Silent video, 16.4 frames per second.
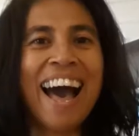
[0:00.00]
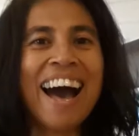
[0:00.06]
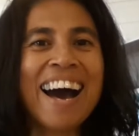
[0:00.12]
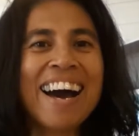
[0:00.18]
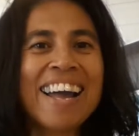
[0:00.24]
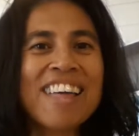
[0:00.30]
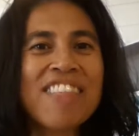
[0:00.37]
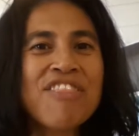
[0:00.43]

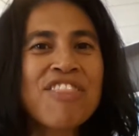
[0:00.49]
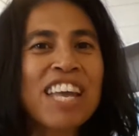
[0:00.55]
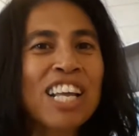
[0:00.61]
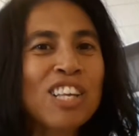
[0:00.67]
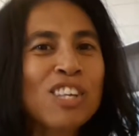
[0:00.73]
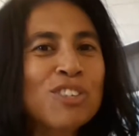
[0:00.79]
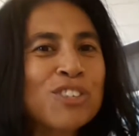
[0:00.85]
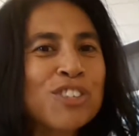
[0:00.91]
Hi, and
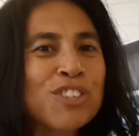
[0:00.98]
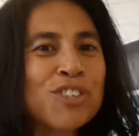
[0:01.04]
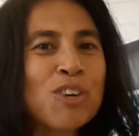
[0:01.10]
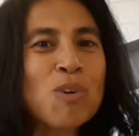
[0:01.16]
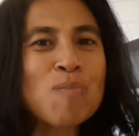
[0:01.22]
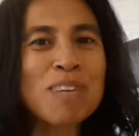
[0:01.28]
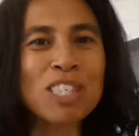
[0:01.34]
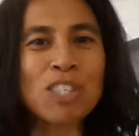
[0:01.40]
thank you
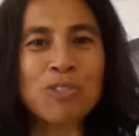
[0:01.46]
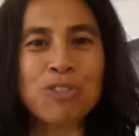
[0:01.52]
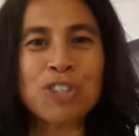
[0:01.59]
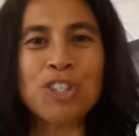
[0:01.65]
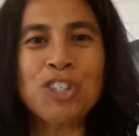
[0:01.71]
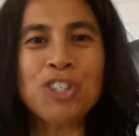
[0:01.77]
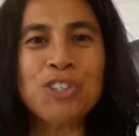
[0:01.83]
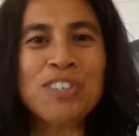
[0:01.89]
so much
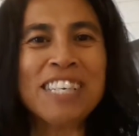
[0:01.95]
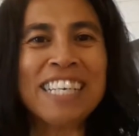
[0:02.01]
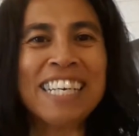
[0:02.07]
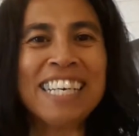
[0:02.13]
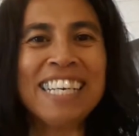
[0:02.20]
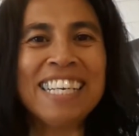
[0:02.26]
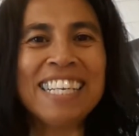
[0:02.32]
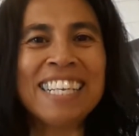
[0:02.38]
for
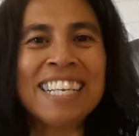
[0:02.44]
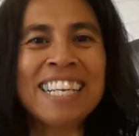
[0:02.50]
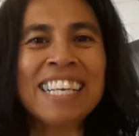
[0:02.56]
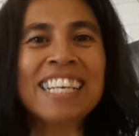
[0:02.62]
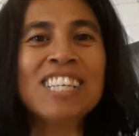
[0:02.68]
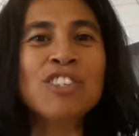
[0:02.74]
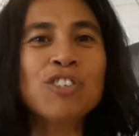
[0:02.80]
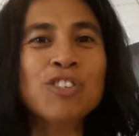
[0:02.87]
tuning
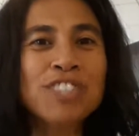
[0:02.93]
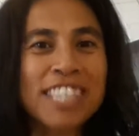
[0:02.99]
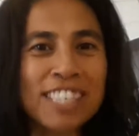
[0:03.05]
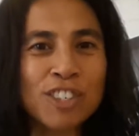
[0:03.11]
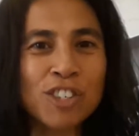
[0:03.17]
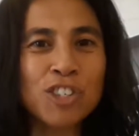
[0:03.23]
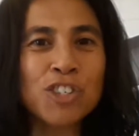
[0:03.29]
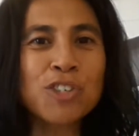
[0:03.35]
in in
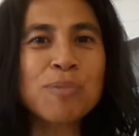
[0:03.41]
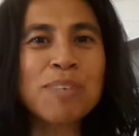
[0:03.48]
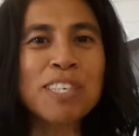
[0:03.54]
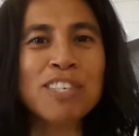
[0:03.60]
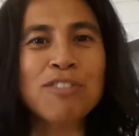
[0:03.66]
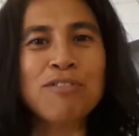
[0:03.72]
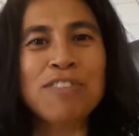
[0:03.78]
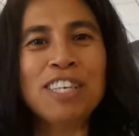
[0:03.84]
today's two
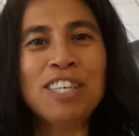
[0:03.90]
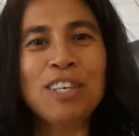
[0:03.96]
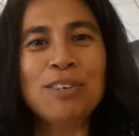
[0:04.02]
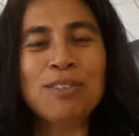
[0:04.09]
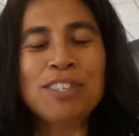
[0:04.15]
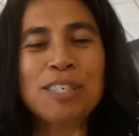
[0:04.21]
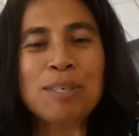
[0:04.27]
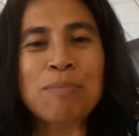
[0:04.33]
minute
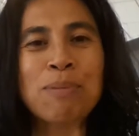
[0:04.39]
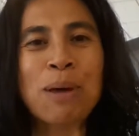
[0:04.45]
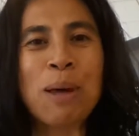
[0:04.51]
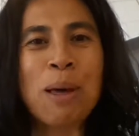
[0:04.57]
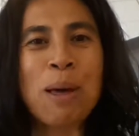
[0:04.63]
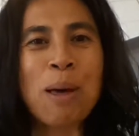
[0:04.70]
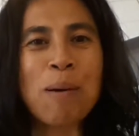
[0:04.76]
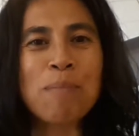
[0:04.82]
video tip
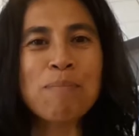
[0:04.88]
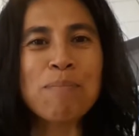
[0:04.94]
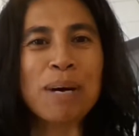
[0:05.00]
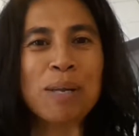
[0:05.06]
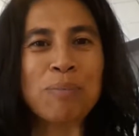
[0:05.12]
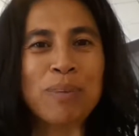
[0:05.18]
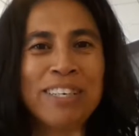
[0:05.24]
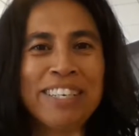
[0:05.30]

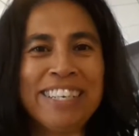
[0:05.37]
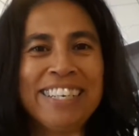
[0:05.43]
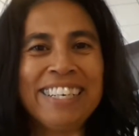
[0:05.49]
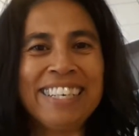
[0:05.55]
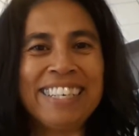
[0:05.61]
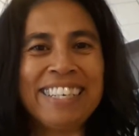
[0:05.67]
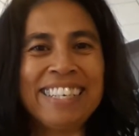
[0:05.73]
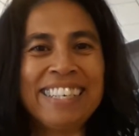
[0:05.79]
by
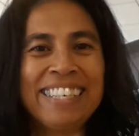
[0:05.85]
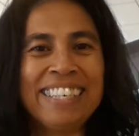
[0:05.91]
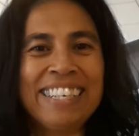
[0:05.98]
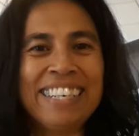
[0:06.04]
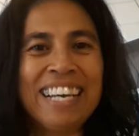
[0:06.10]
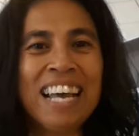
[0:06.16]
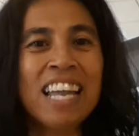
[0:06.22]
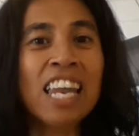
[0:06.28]
Monique.
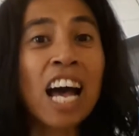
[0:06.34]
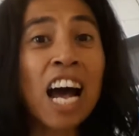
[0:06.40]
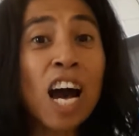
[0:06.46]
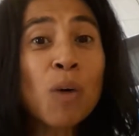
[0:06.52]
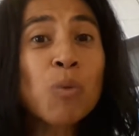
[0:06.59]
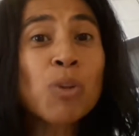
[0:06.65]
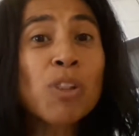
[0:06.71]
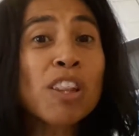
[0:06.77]
Now,
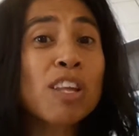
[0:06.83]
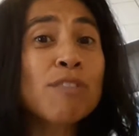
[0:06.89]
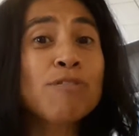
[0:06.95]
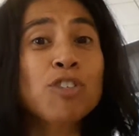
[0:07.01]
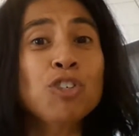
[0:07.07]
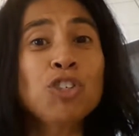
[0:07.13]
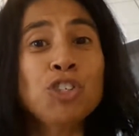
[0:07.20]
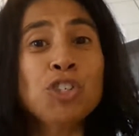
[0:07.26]
I would
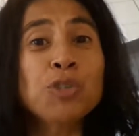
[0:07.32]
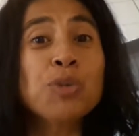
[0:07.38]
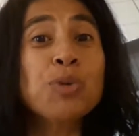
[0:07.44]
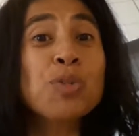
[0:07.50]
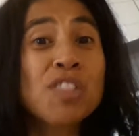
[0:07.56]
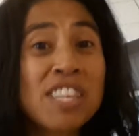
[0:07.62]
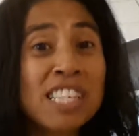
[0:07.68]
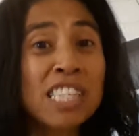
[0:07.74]
love to show
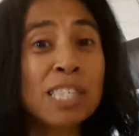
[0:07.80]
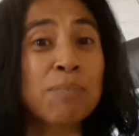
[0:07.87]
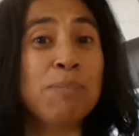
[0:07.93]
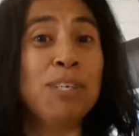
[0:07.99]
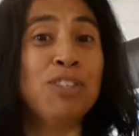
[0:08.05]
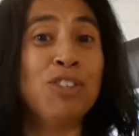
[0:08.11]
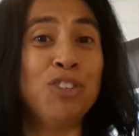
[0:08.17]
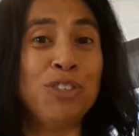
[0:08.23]
you this
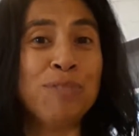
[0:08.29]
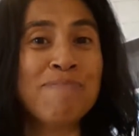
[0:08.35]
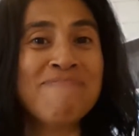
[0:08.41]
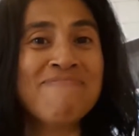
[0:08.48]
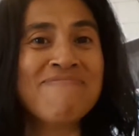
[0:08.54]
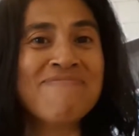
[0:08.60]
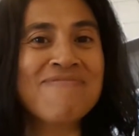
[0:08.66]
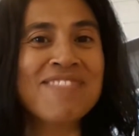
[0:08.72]
picture
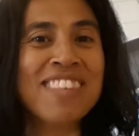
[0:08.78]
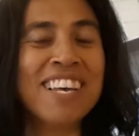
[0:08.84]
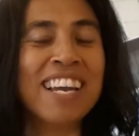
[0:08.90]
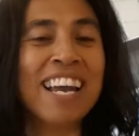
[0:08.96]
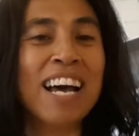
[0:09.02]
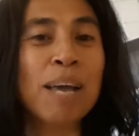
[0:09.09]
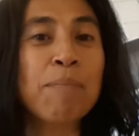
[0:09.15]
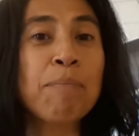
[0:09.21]

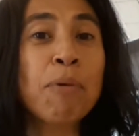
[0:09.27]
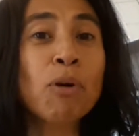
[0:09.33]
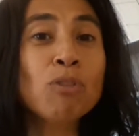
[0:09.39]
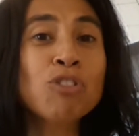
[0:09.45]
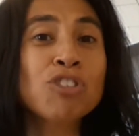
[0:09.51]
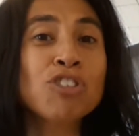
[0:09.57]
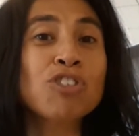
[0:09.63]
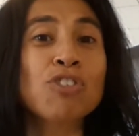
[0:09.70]
that I
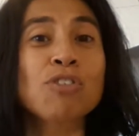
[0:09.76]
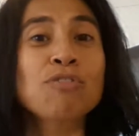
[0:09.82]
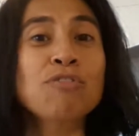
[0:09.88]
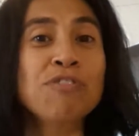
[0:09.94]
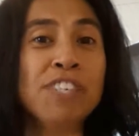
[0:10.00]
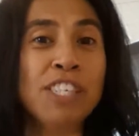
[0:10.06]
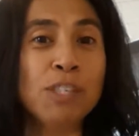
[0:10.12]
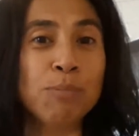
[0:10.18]
posted on
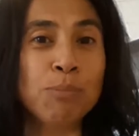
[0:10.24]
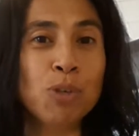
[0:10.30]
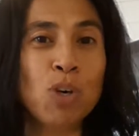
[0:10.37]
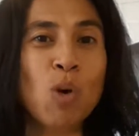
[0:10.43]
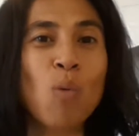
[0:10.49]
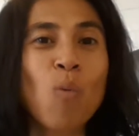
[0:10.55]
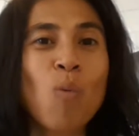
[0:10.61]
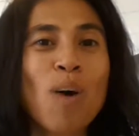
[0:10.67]

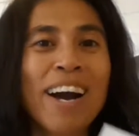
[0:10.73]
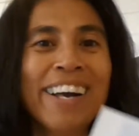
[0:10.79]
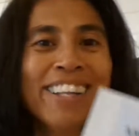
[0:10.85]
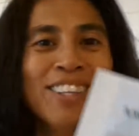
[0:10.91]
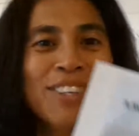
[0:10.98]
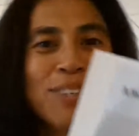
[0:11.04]
Facebook a while